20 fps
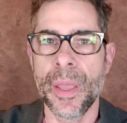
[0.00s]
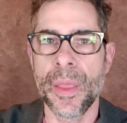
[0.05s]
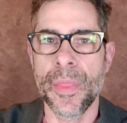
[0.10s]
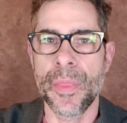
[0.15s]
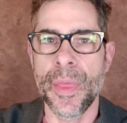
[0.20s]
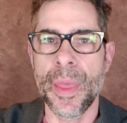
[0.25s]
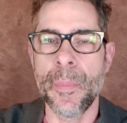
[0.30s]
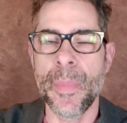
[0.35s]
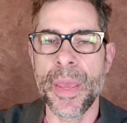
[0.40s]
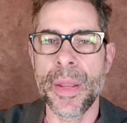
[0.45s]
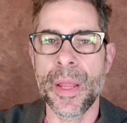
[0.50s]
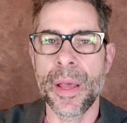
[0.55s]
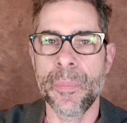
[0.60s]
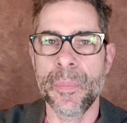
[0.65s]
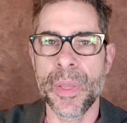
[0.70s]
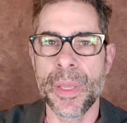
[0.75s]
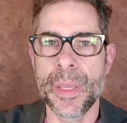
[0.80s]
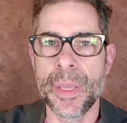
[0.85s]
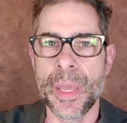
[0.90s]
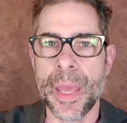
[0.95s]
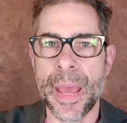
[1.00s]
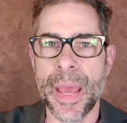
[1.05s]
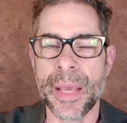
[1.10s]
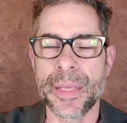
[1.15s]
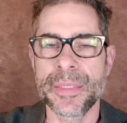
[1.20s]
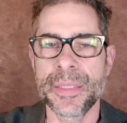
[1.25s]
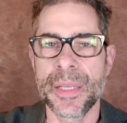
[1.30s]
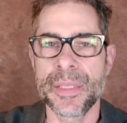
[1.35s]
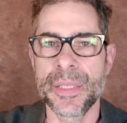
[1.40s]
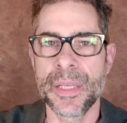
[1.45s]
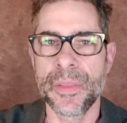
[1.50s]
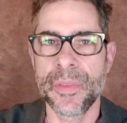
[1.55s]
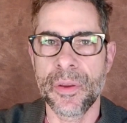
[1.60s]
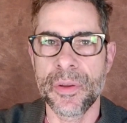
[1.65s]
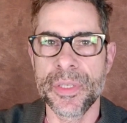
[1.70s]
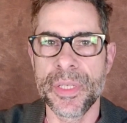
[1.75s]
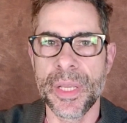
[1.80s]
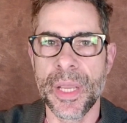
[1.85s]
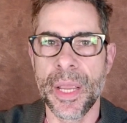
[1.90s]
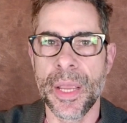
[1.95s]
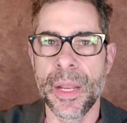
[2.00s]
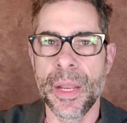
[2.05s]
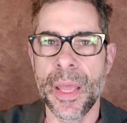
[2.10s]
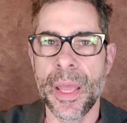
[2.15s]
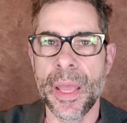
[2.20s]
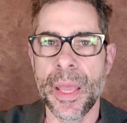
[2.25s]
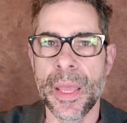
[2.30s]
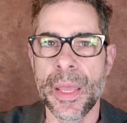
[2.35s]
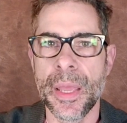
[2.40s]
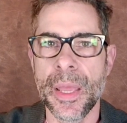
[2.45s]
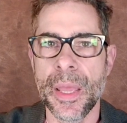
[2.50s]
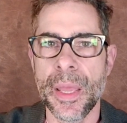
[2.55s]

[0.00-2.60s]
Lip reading: they may not be accessing their DNA